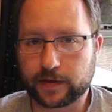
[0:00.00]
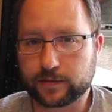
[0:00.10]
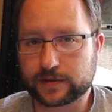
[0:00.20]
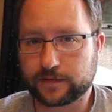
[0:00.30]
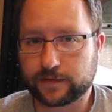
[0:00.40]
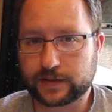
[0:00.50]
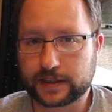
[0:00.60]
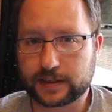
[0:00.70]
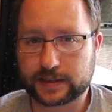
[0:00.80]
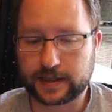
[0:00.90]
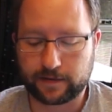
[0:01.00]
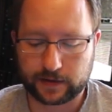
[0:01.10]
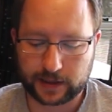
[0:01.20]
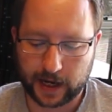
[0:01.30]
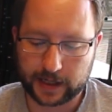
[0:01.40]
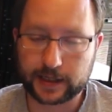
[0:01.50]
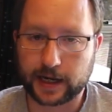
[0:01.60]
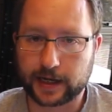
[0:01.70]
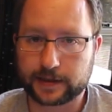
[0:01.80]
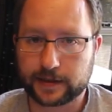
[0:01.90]
It was
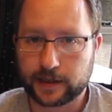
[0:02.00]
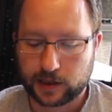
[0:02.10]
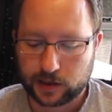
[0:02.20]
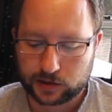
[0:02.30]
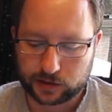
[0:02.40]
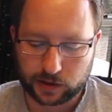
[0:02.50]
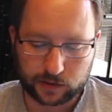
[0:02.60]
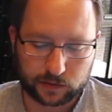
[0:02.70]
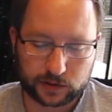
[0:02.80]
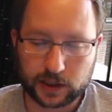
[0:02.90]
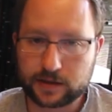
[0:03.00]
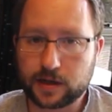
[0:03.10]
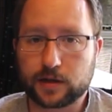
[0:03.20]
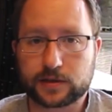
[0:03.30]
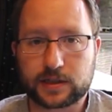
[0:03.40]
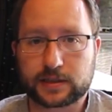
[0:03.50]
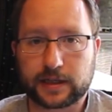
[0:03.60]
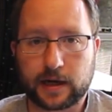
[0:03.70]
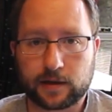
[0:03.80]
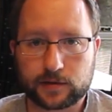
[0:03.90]
$57.99, so just under
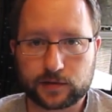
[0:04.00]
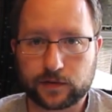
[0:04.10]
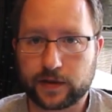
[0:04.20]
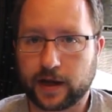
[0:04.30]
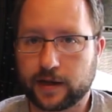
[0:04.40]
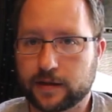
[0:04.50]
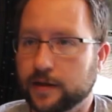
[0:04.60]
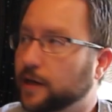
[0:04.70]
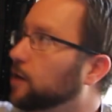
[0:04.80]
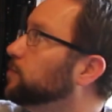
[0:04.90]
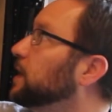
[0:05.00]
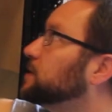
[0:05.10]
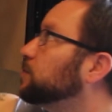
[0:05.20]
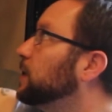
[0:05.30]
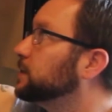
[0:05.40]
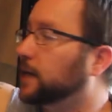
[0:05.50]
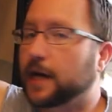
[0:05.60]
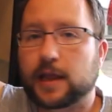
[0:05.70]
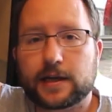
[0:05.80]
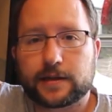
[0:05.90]
$60 for that. That's my
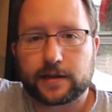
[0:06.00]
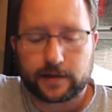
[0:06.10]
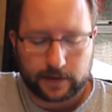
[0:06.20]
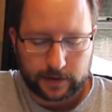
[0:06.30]
skylight there.